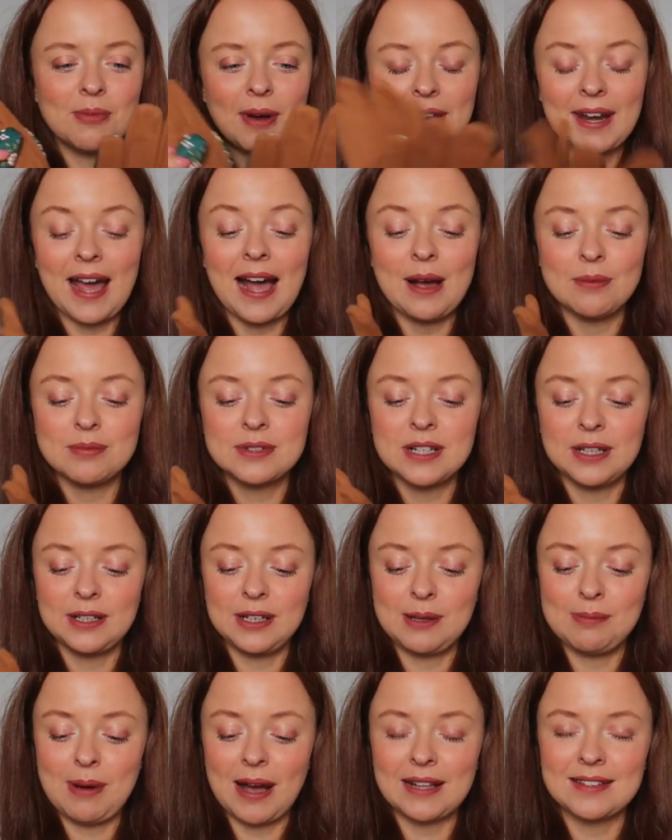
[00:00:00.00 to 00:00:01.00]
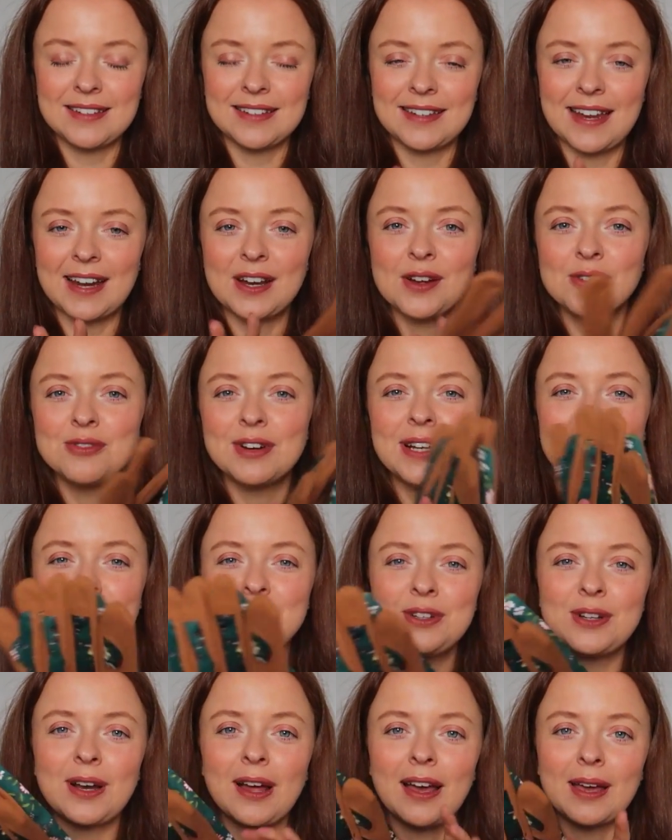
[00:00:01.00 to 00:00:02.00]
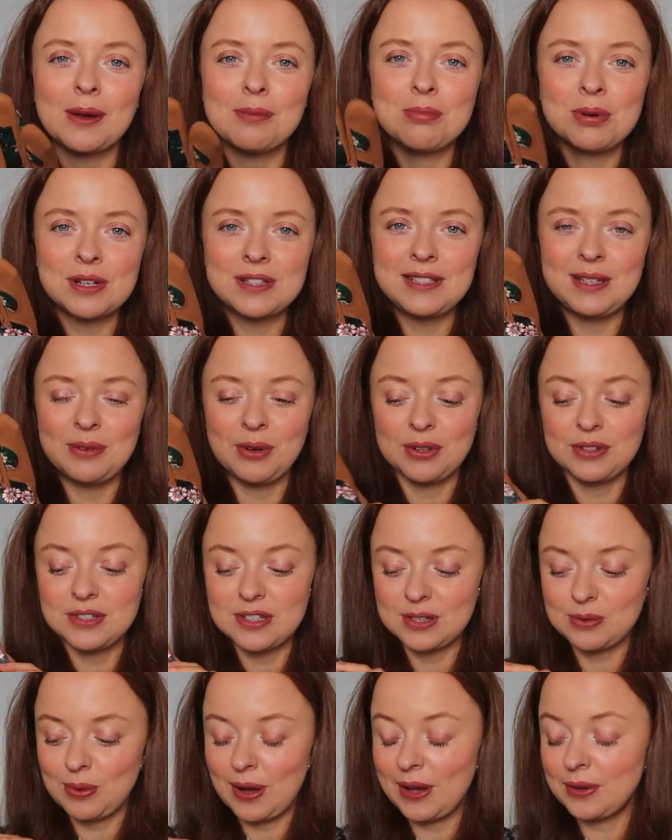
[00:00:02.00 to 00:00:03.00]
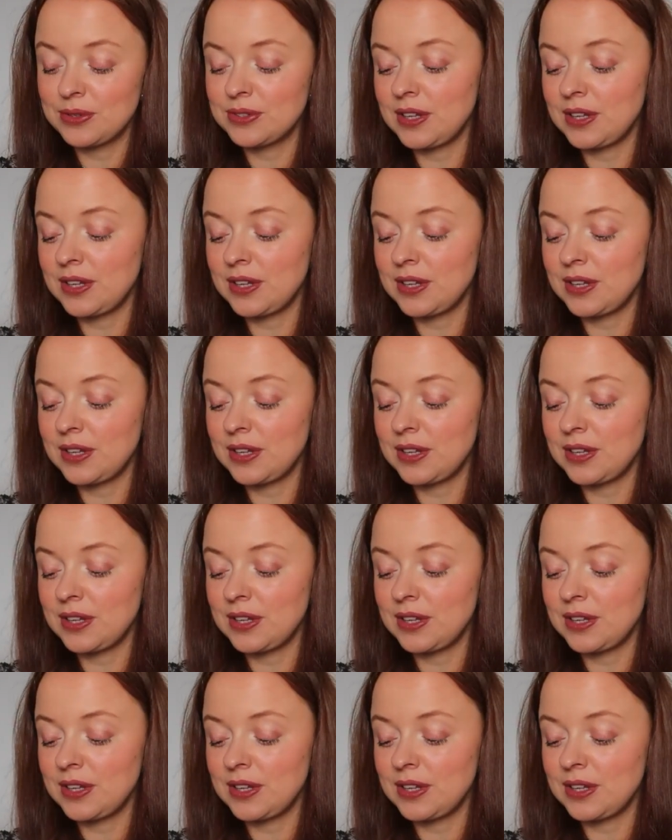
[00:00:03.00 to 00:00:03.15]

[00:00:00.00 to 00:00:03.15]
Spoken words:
Mine are absolutely battered, and I really do like pretty ones as well.